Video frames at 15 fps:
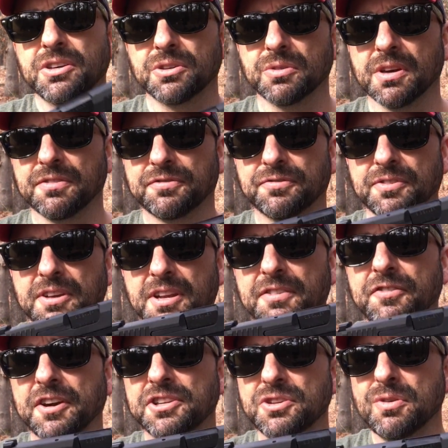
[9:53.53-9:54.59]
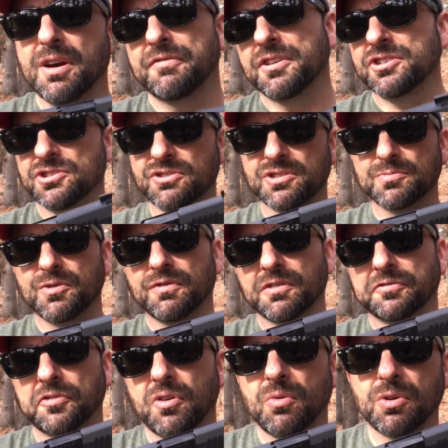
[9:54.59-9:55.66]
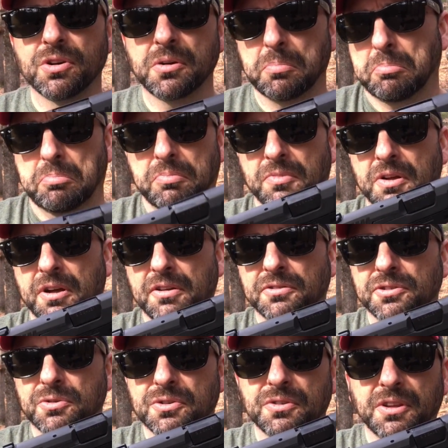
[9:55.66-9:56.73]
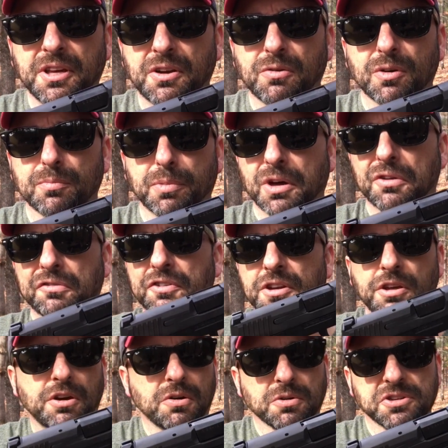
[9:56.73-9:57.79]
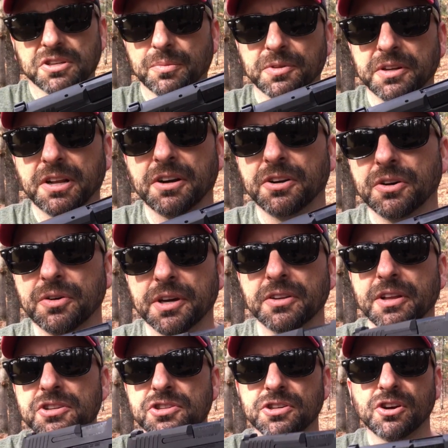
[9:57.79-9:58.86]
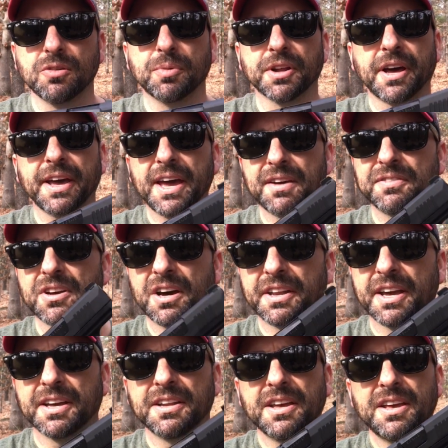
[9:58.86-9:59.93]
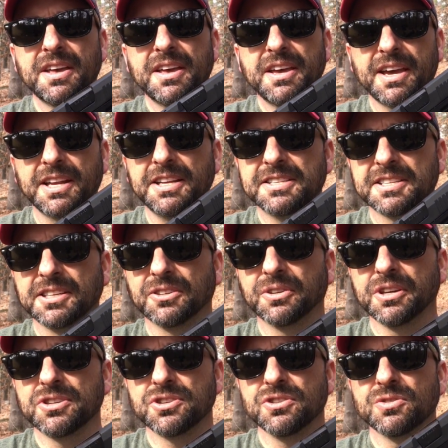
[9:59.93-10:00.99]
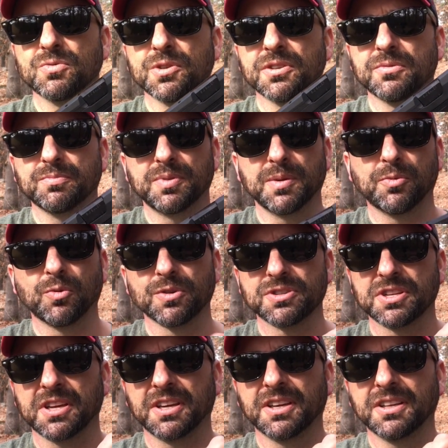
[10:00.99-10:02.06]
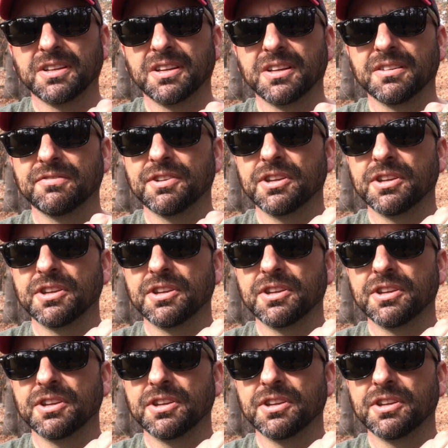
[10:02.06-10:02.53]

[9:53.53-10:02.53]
you, if I do have issues moving forward, I'll do a rebuttal video or something, I don't know, and let you know. But I have not had any single issues. What people were saying in